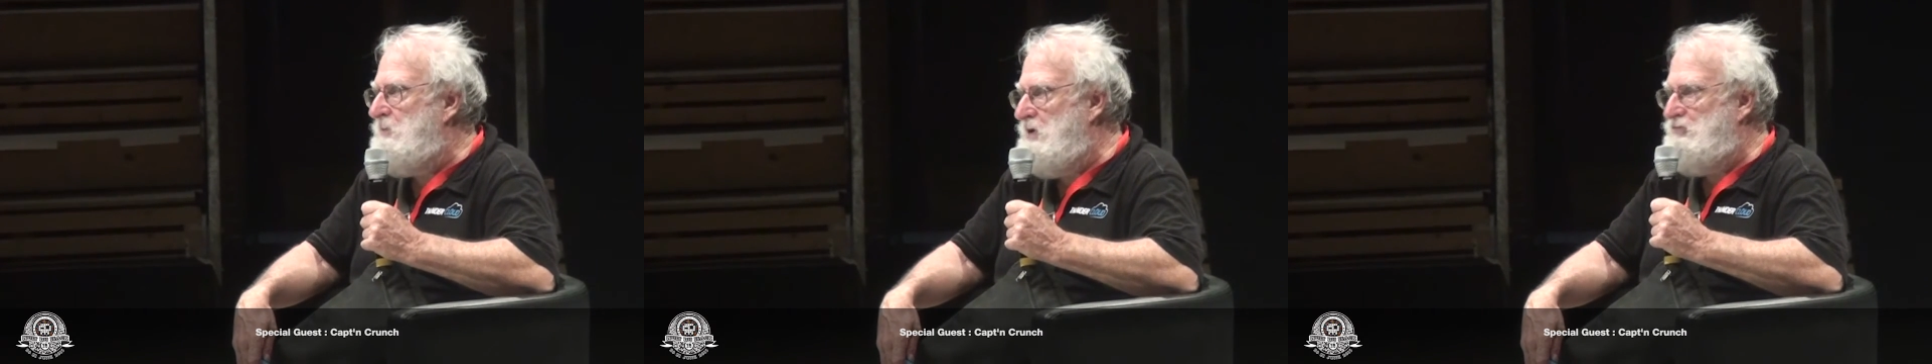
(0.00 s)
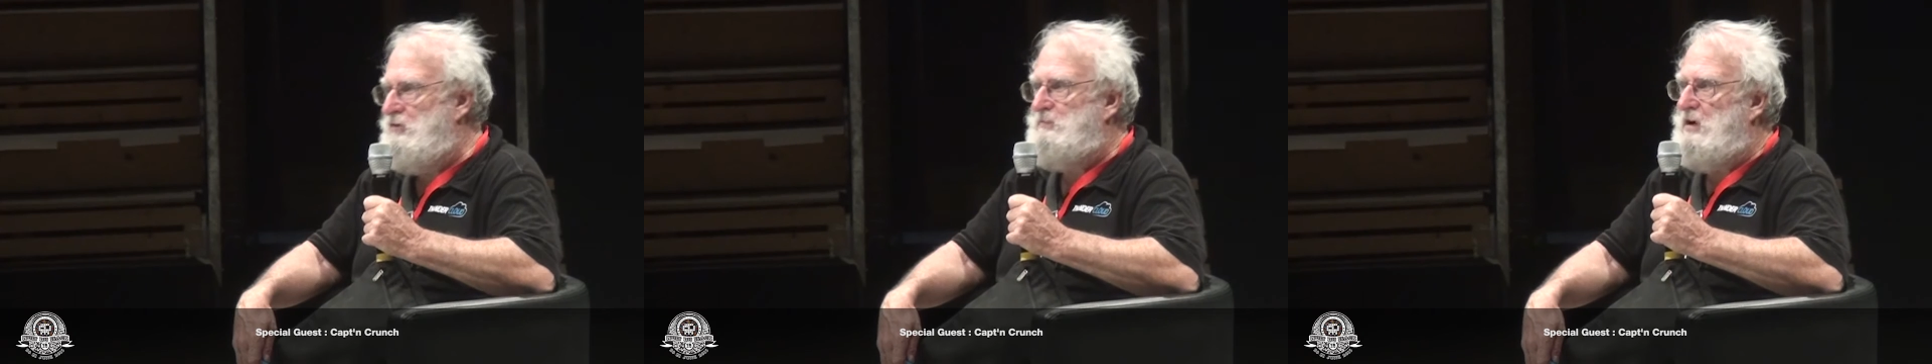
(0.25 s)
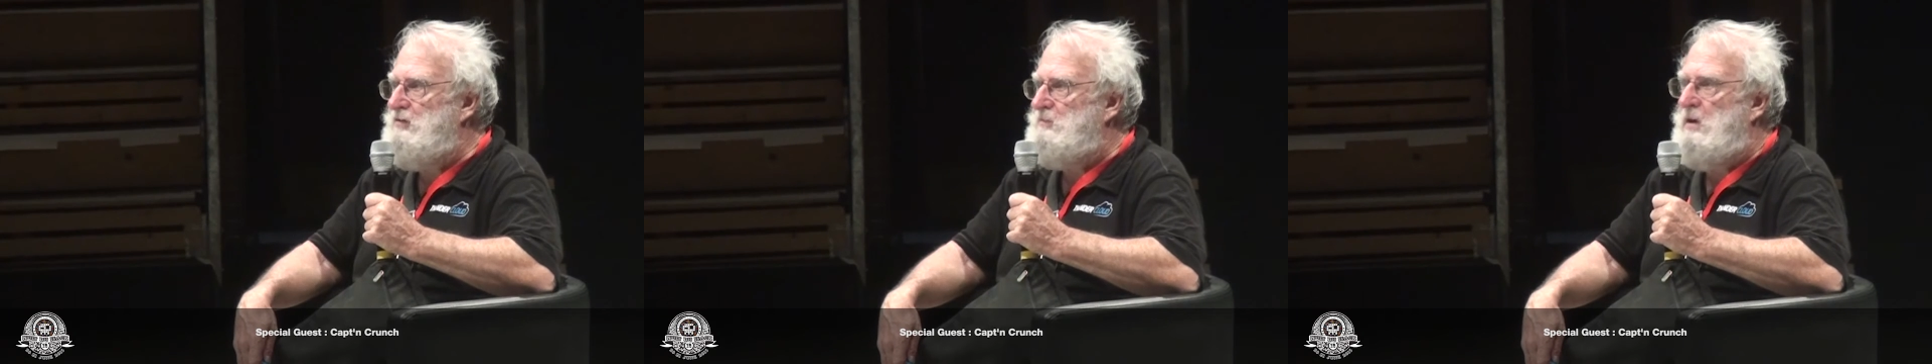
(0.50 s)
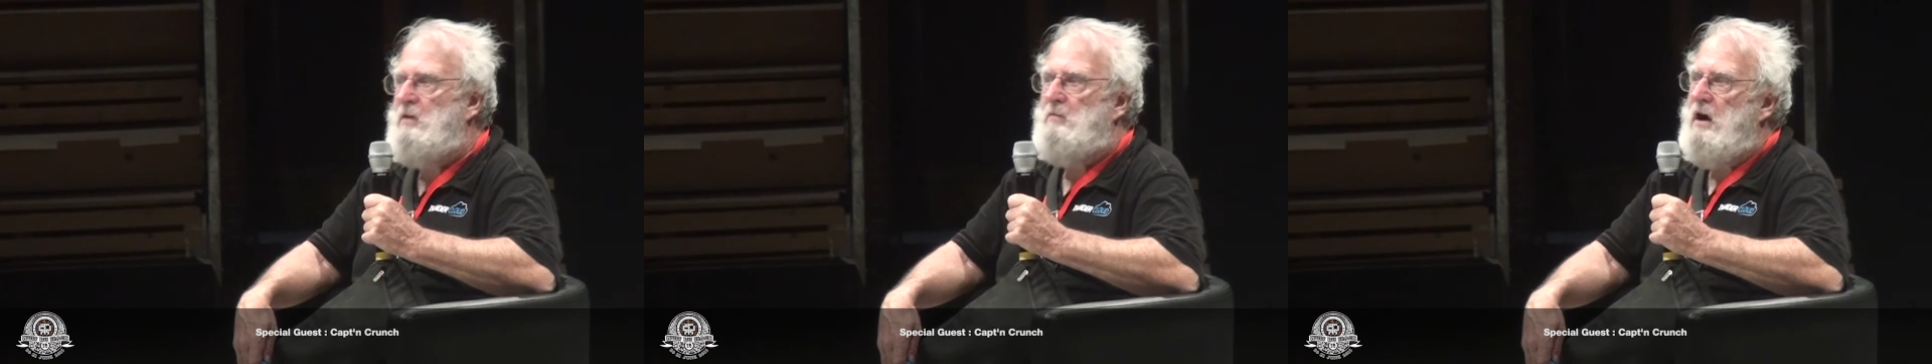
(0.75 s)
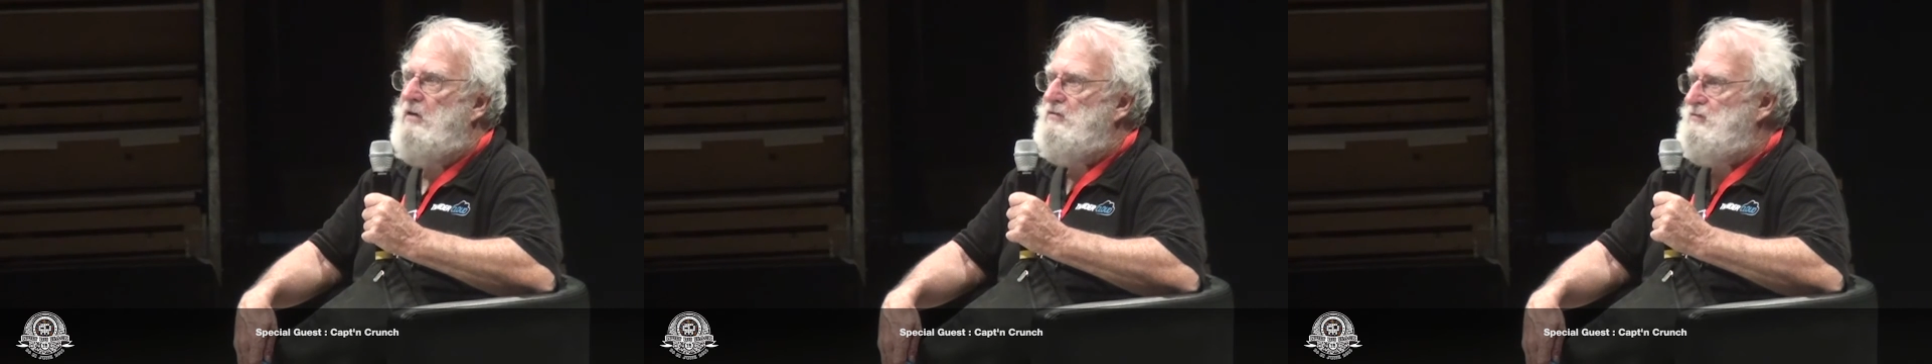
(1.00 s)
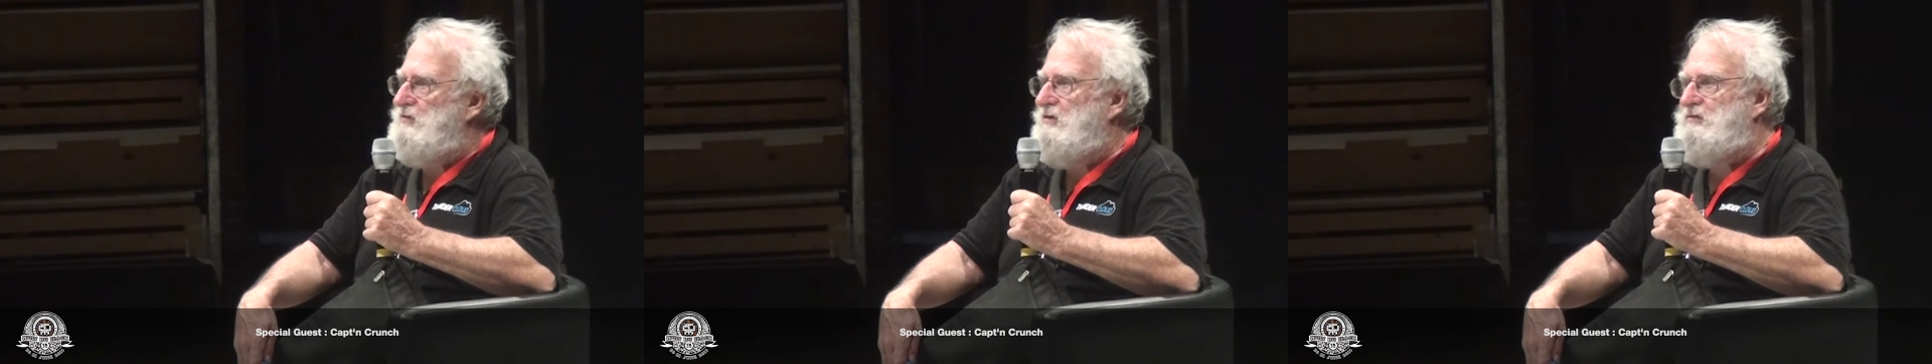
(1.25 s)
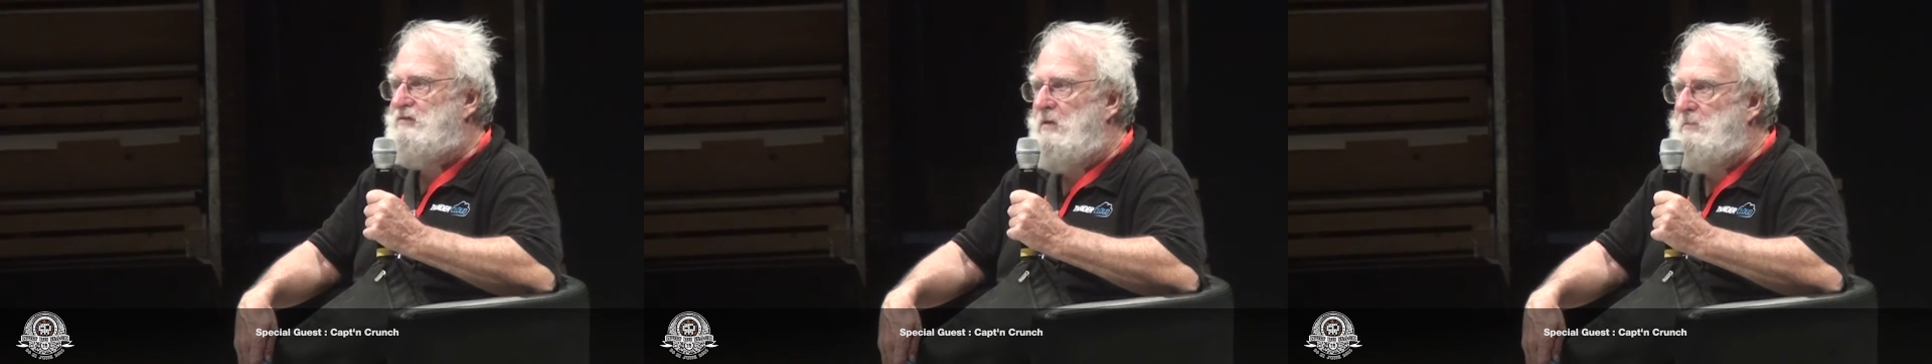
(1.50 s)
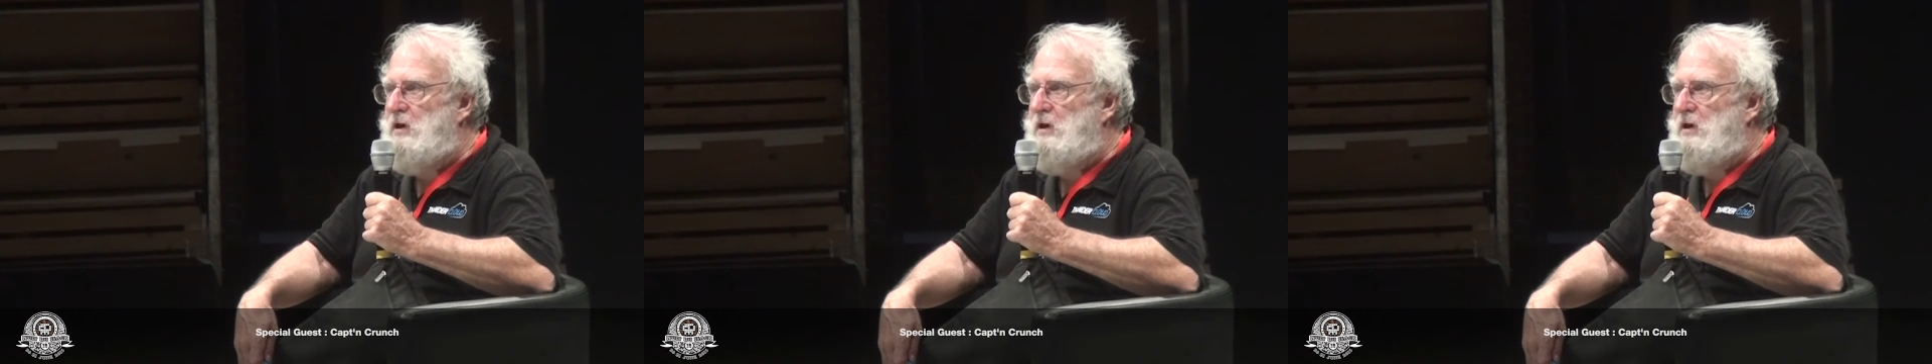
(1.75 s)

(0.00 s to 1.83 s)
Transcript: PGP's been around since the